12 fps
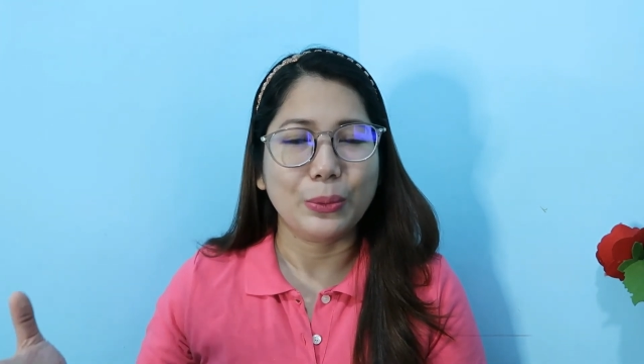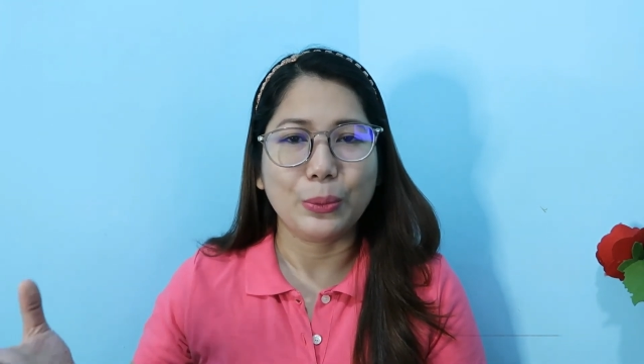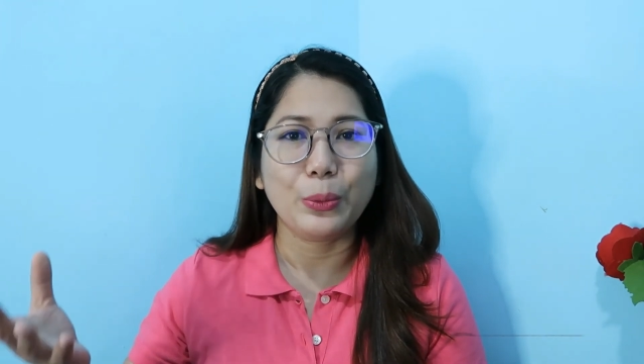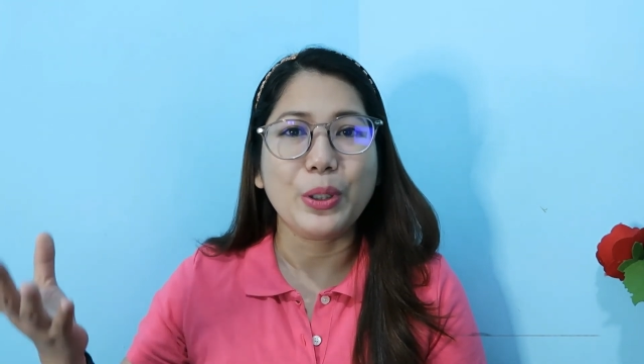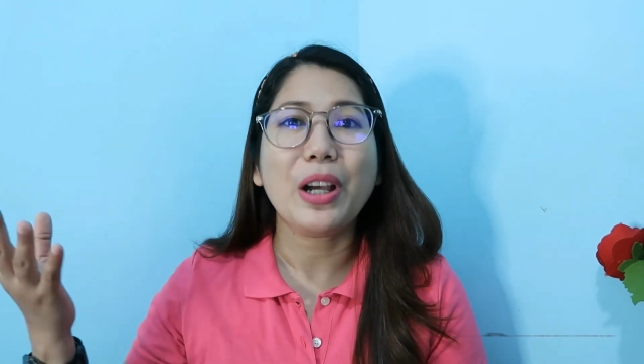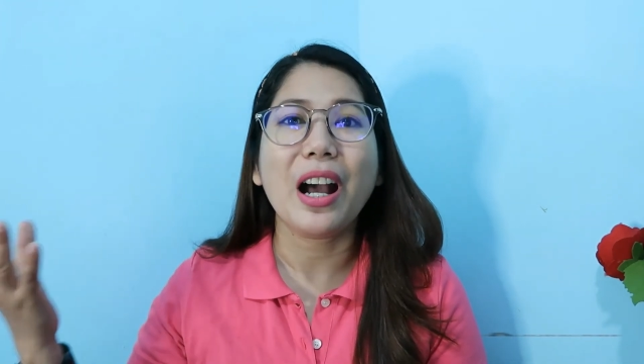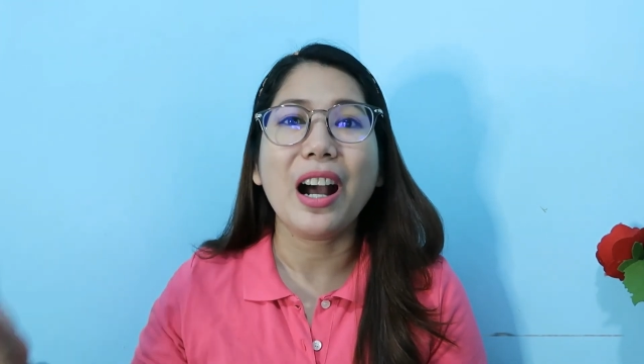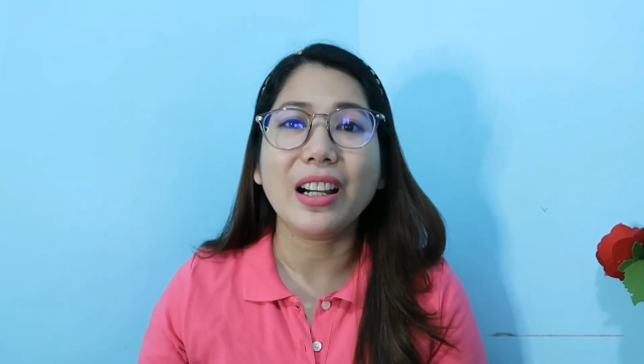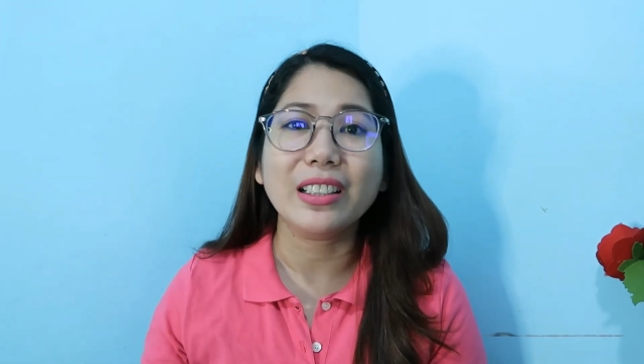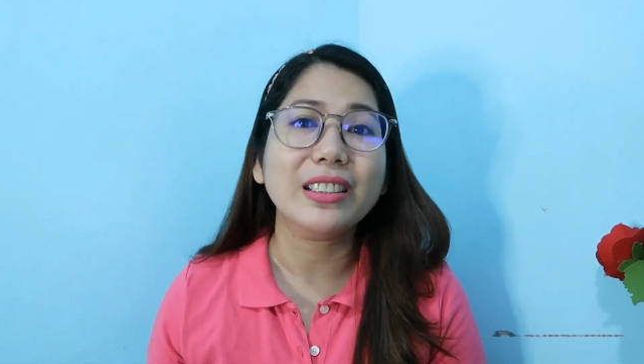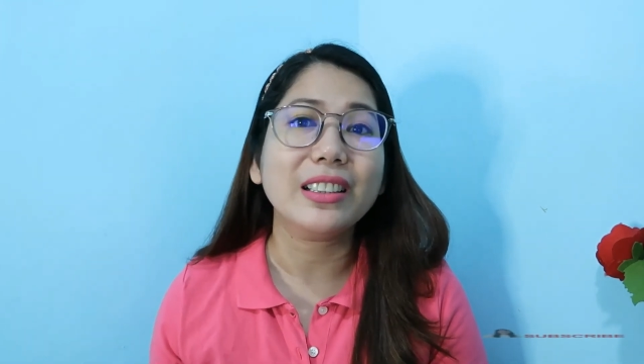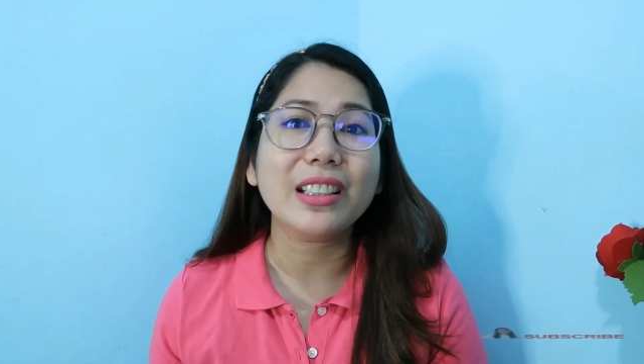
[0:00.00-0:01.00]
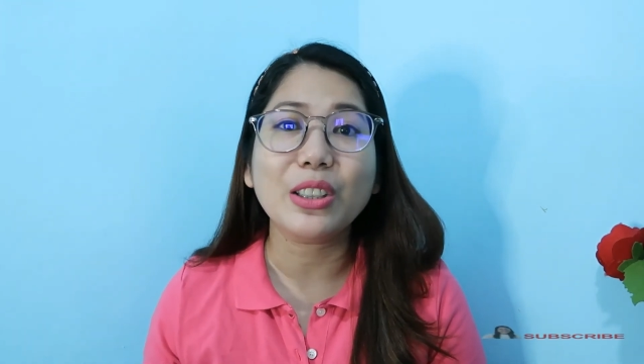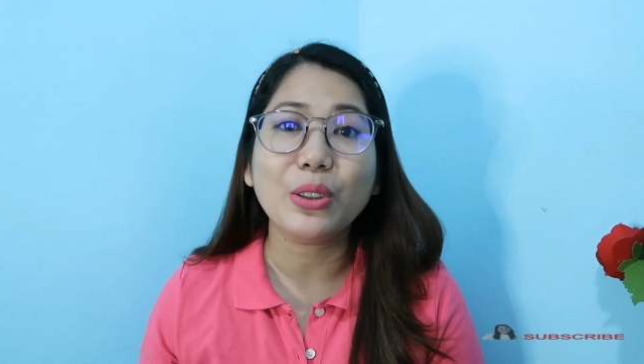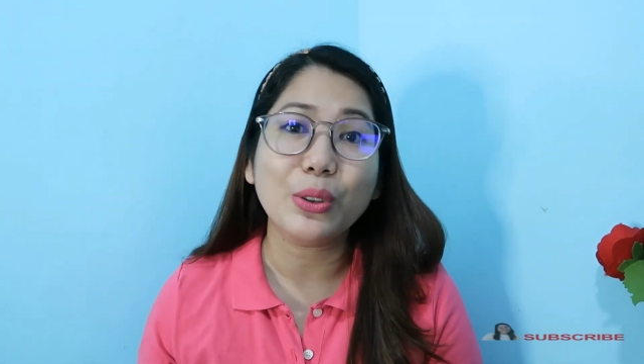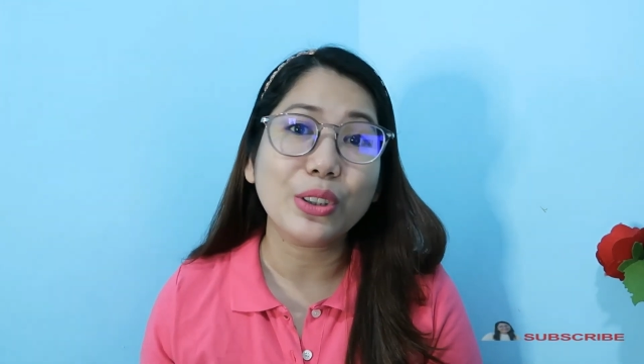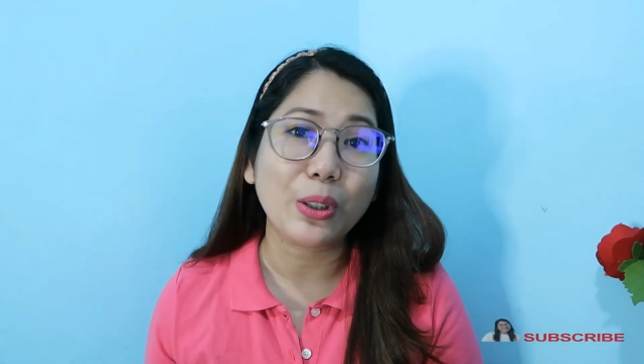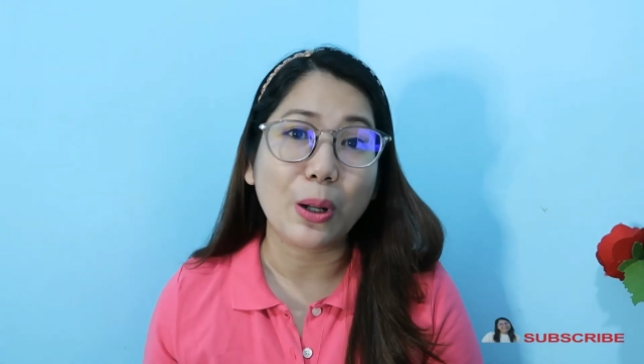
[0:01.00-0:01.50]
we hardly
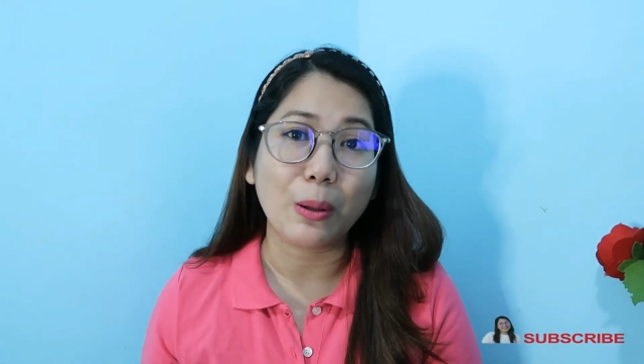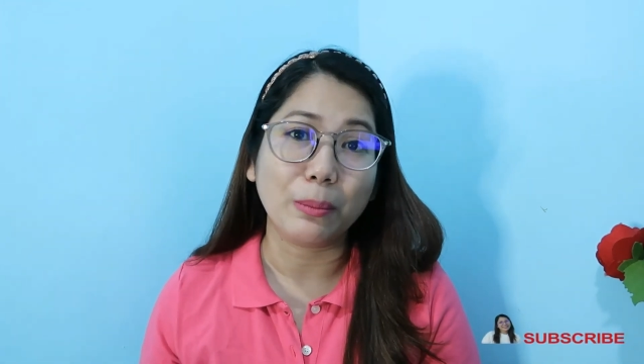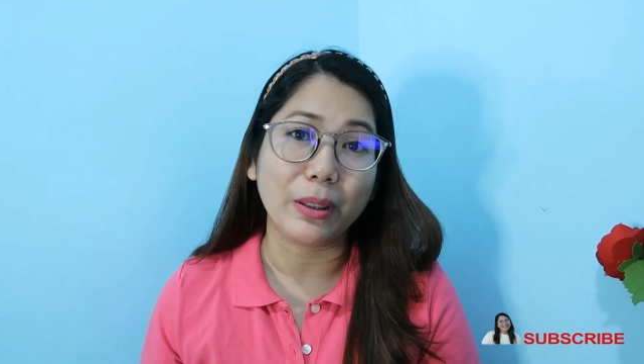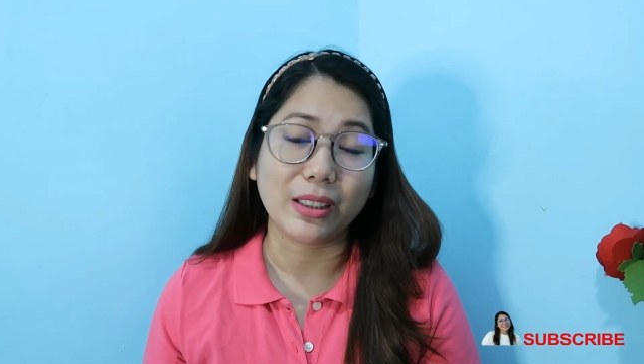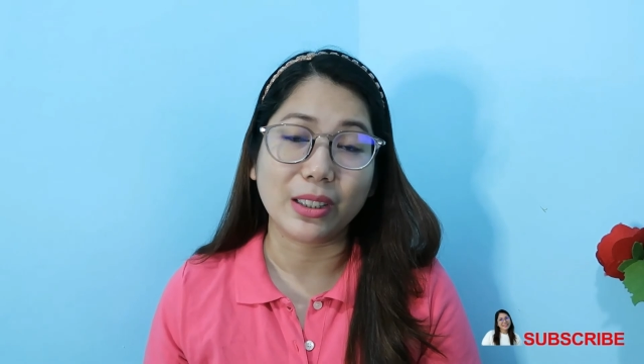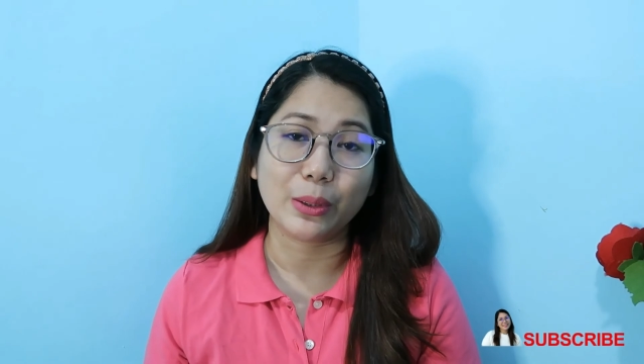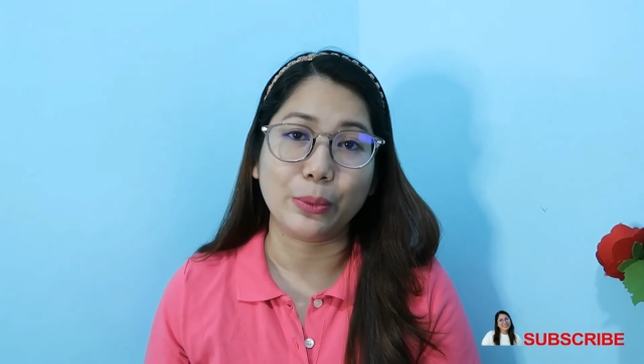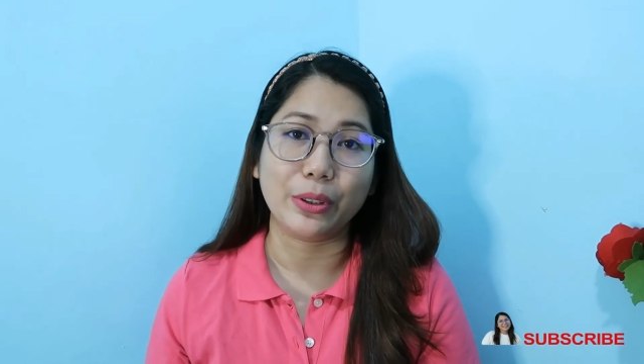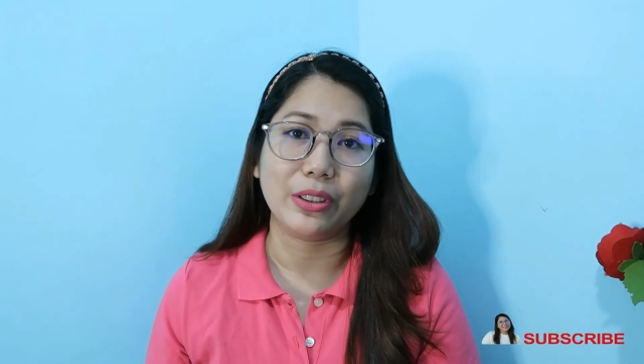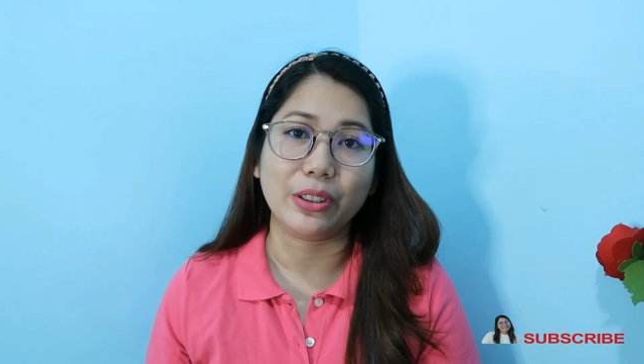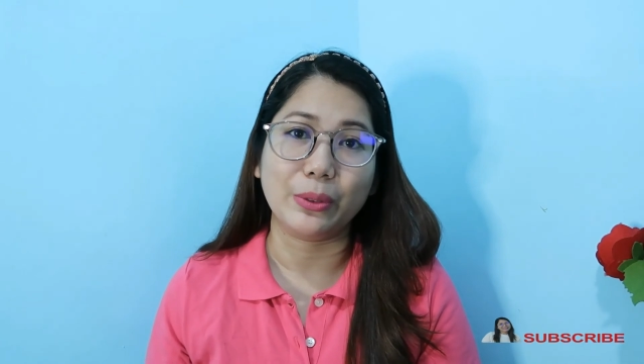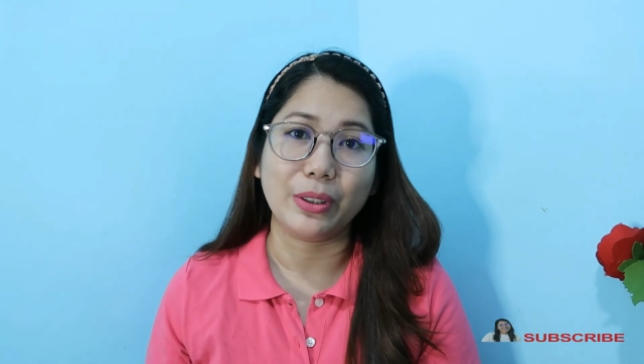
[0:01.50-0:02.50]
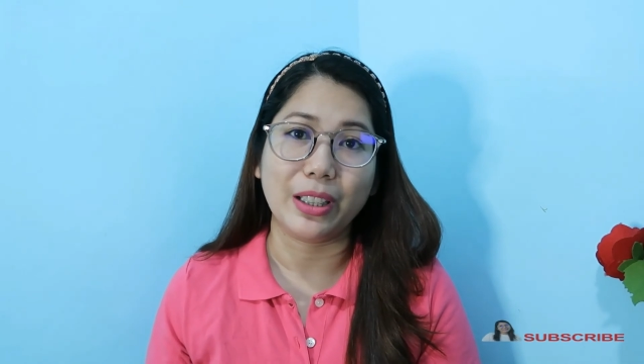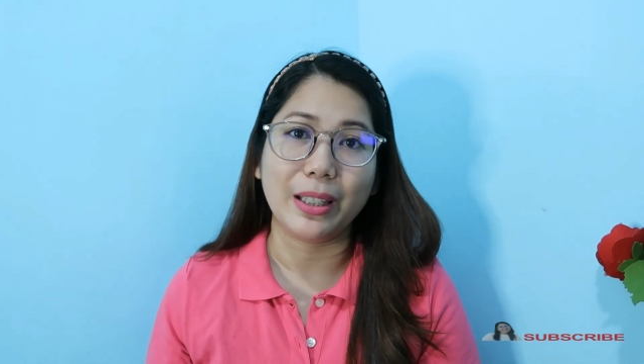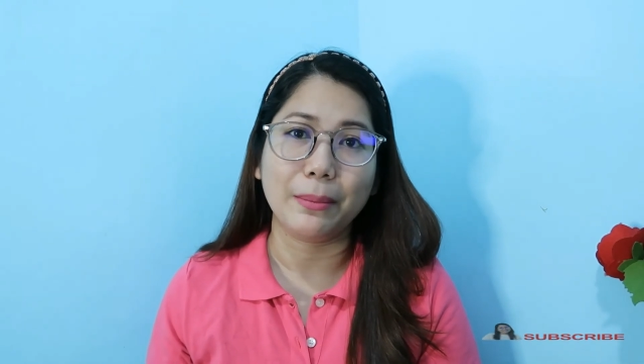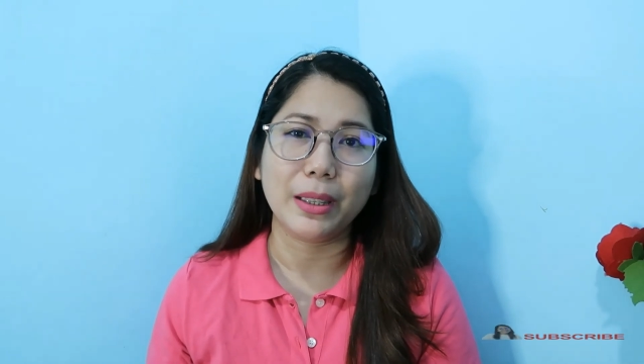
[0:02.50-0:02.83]
use complex words, okay?